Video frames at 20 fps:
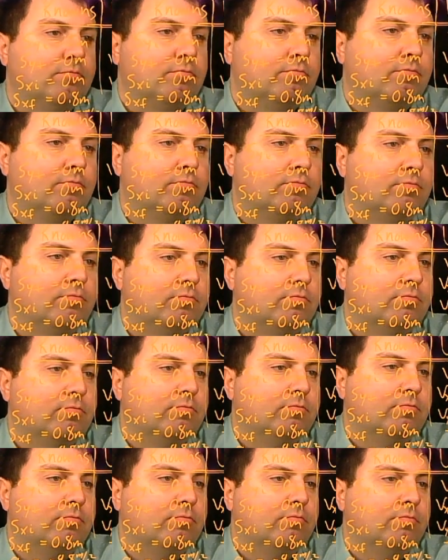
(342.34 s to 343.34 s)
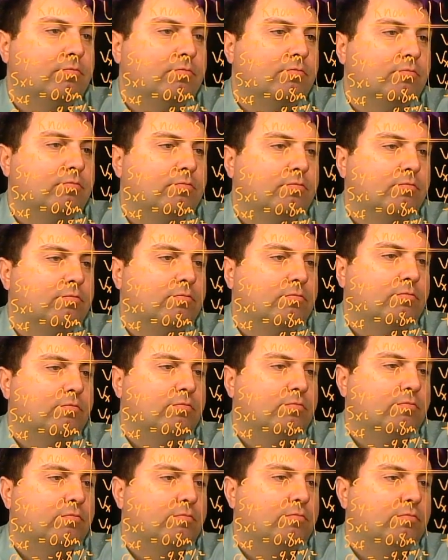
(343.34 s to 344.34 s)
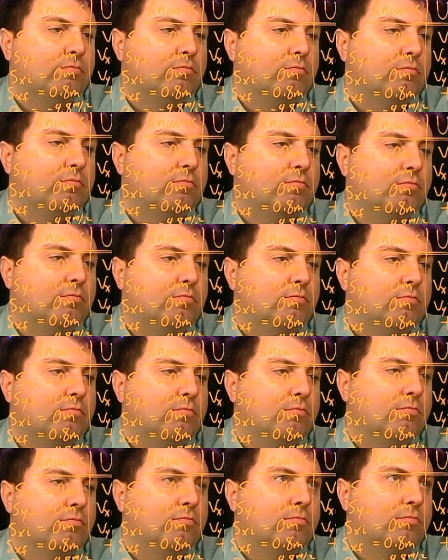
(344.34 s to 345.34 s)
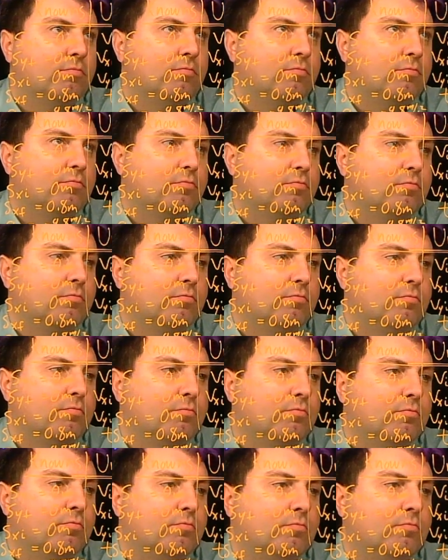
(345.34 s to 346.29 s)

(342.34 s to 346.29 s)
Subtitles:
Nobody speaks.